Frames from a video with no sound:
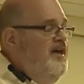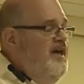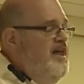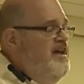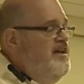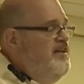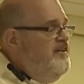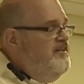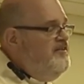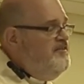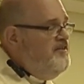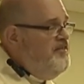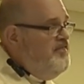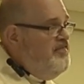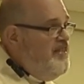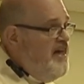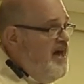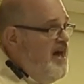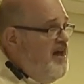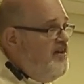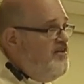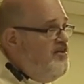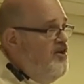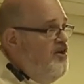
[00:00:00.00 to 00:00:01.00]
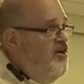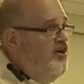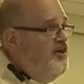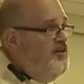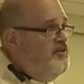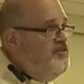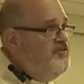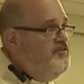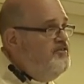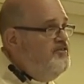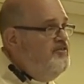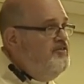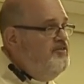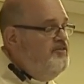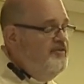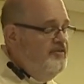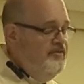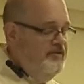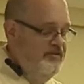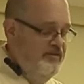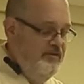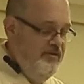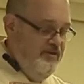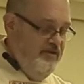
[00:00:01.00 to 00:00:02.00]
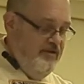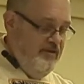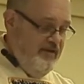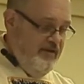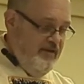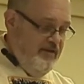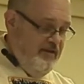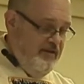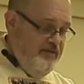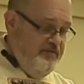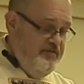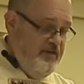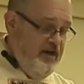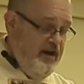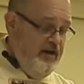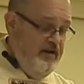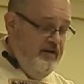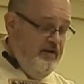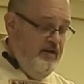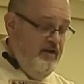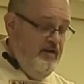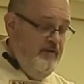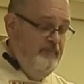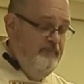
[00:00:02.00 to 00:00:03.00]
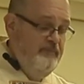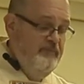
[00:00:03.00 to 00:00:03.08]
And it is in that heart that